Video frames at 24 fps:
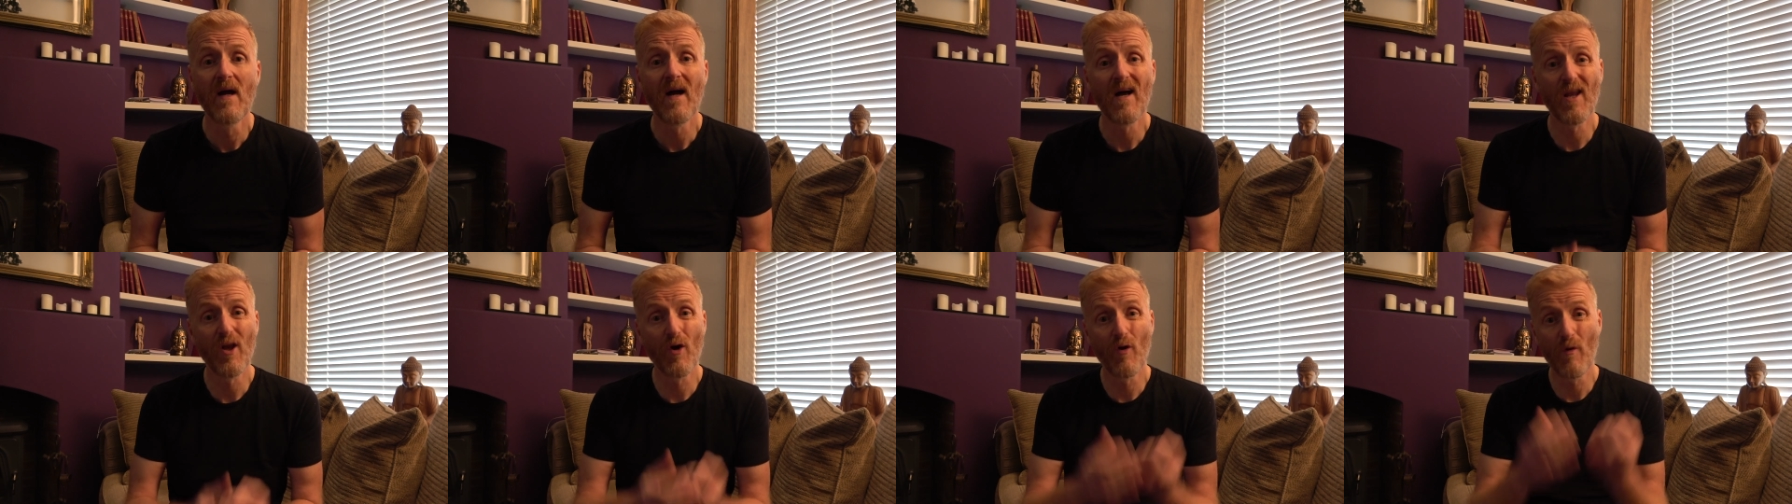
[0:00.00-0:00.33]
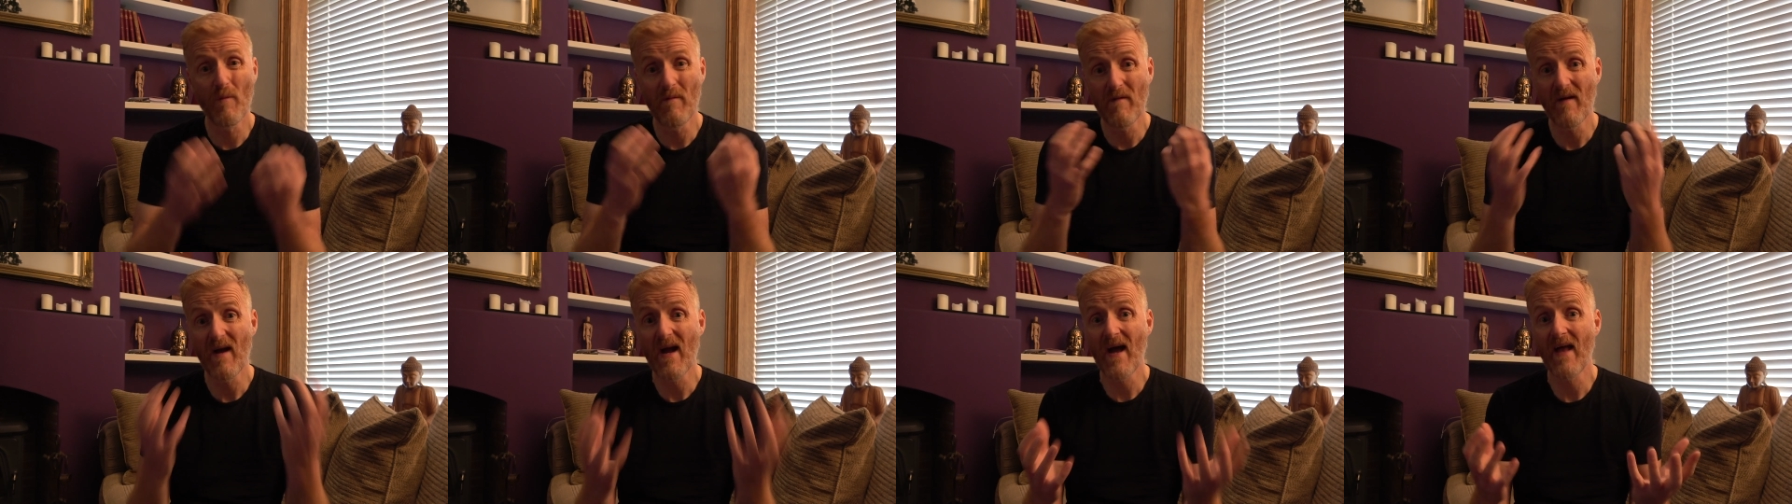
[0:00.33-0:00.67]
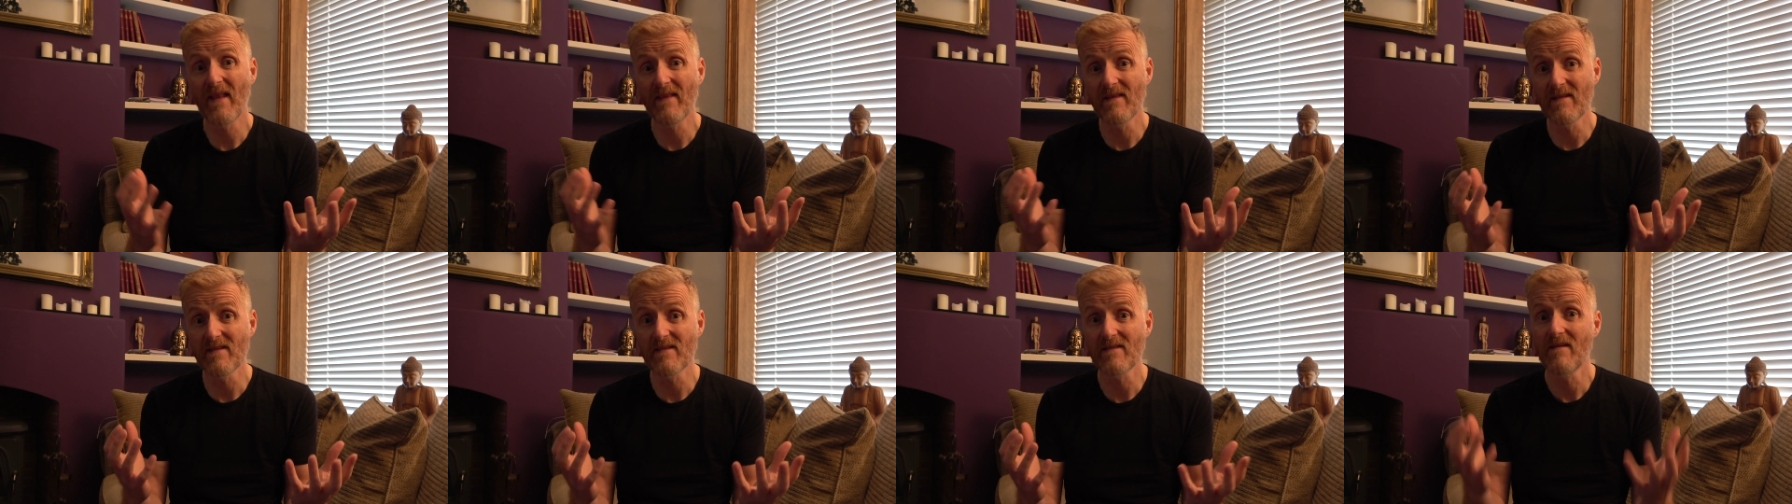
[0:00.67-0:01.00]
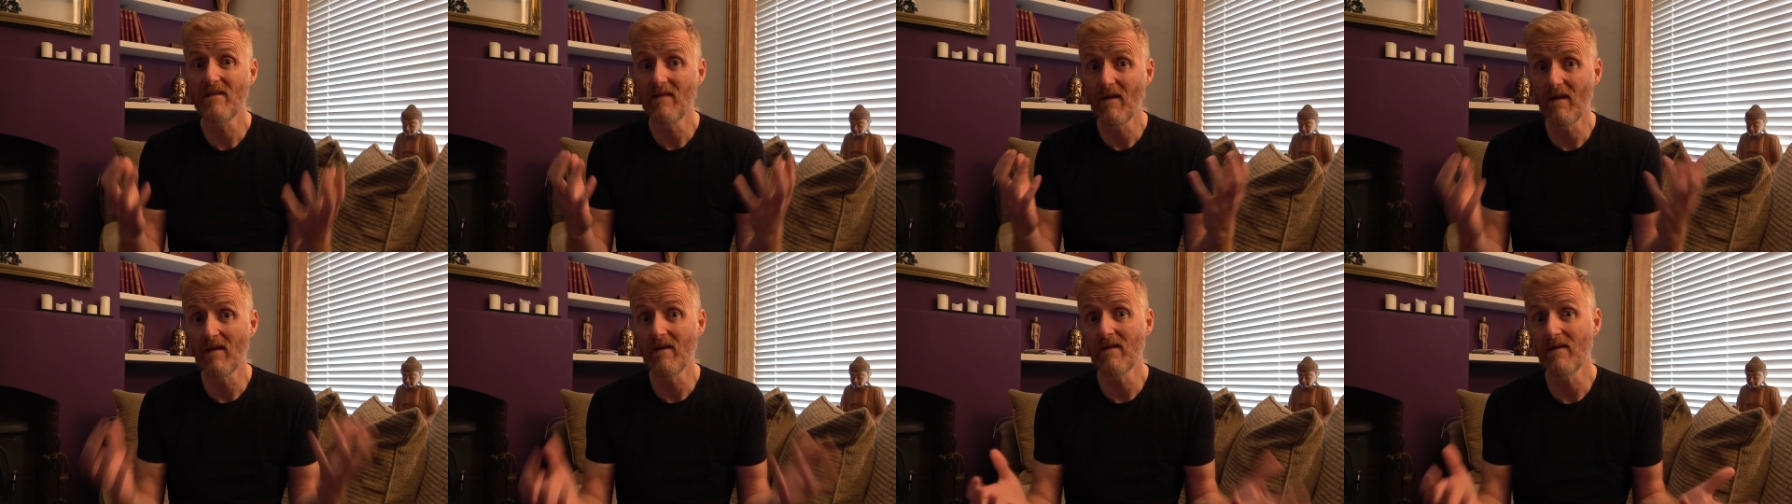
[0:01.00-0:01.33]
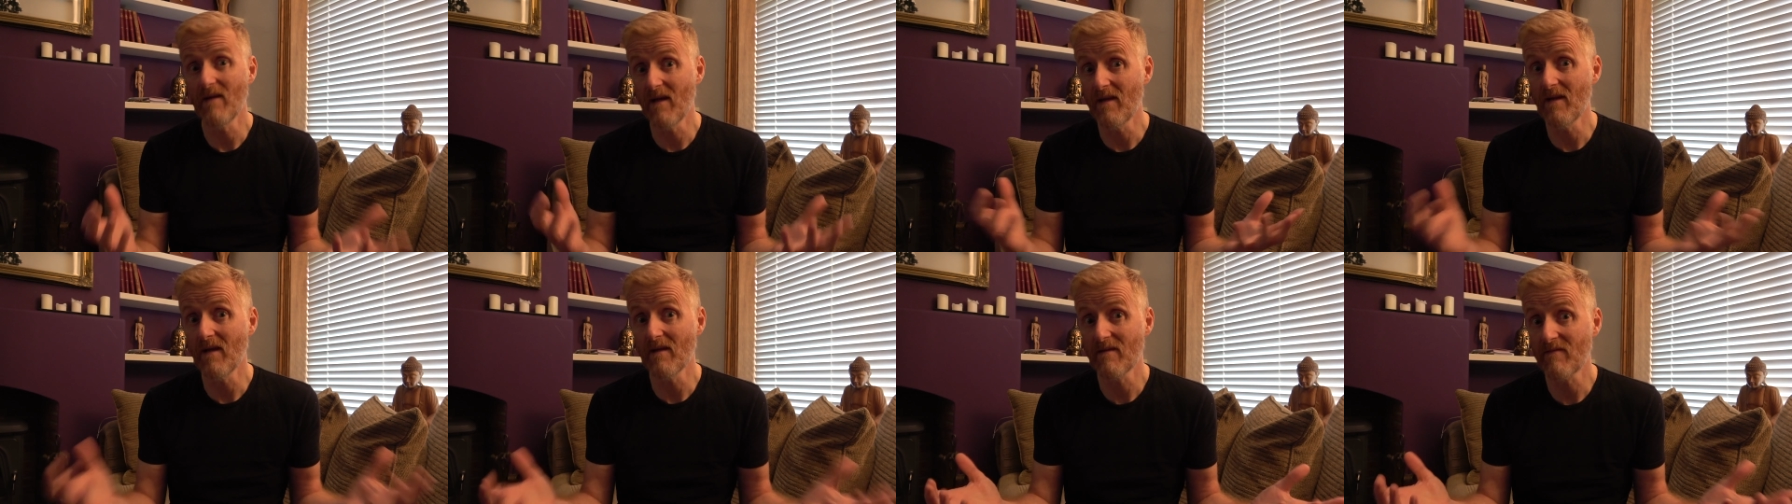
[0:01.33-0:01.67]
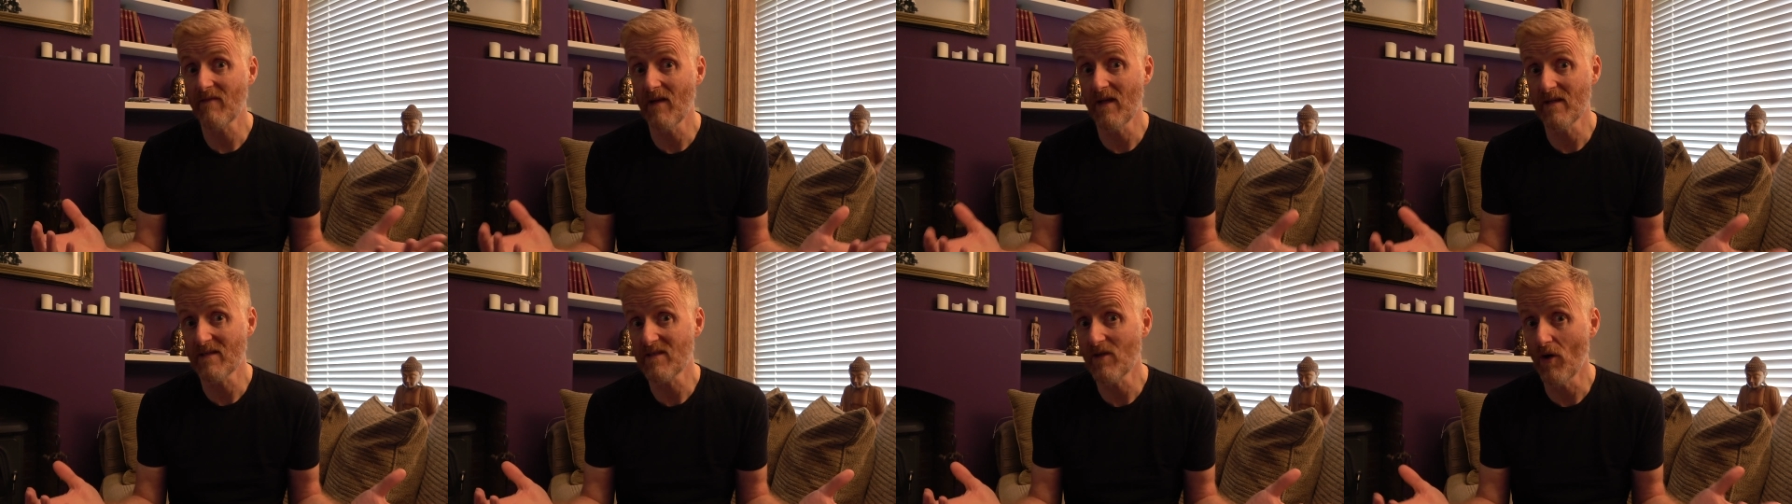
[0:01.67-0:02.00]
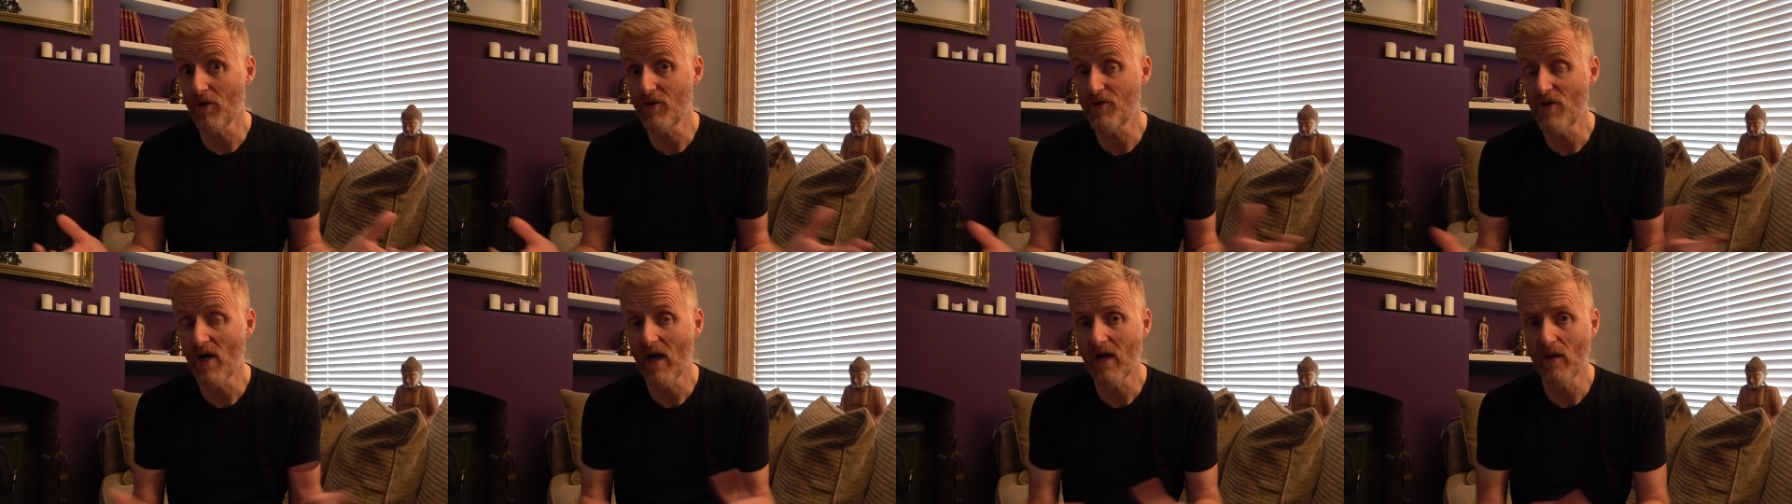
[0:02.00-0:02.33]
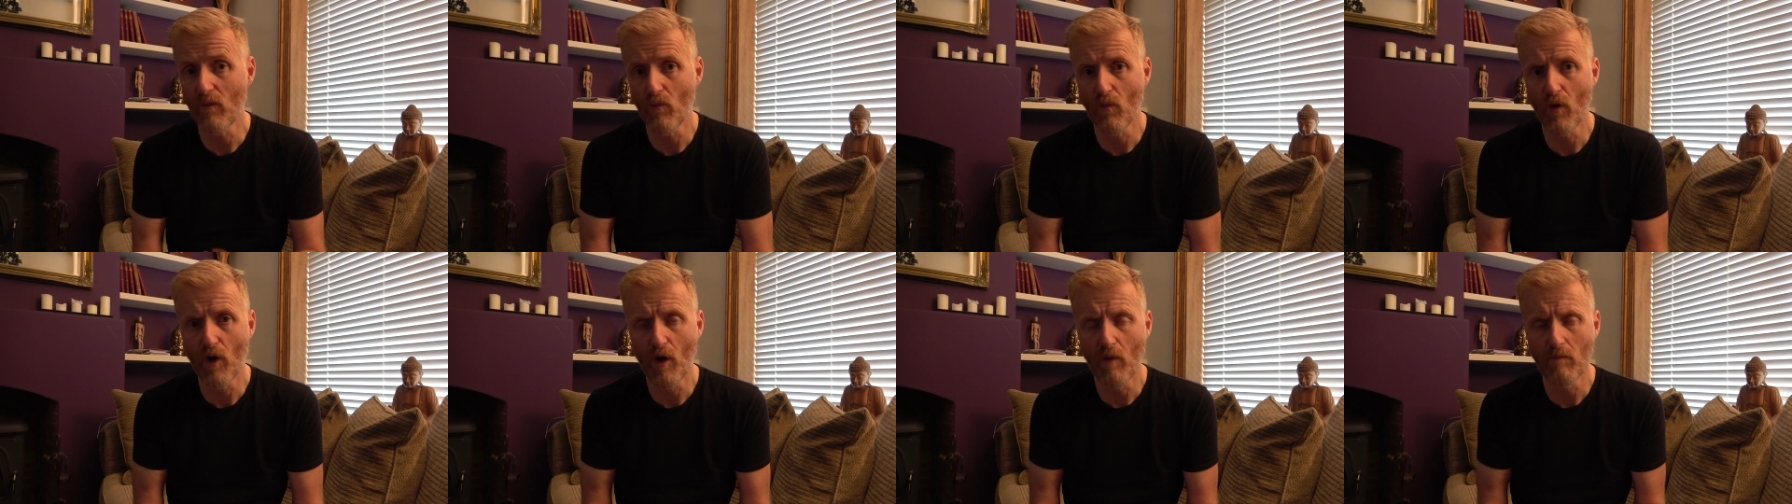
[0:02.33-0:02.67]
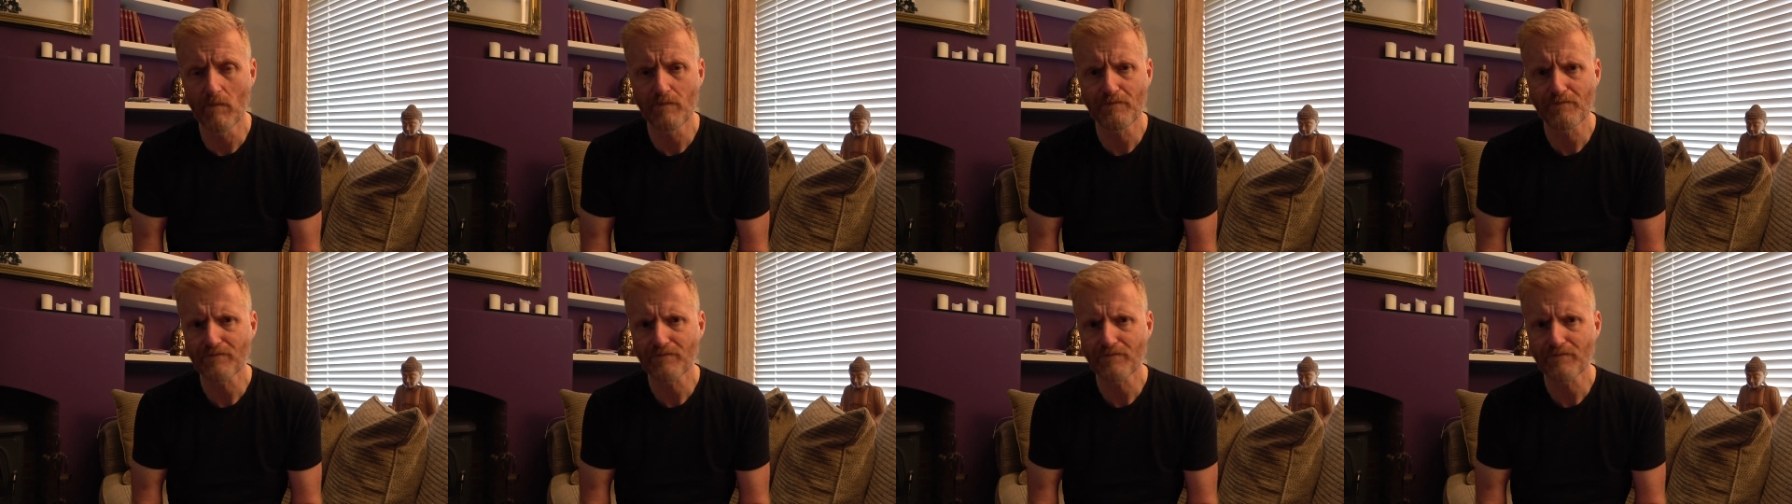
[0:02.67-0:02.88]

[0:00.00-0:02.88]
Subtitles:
along with my hands are sort of dry and warm.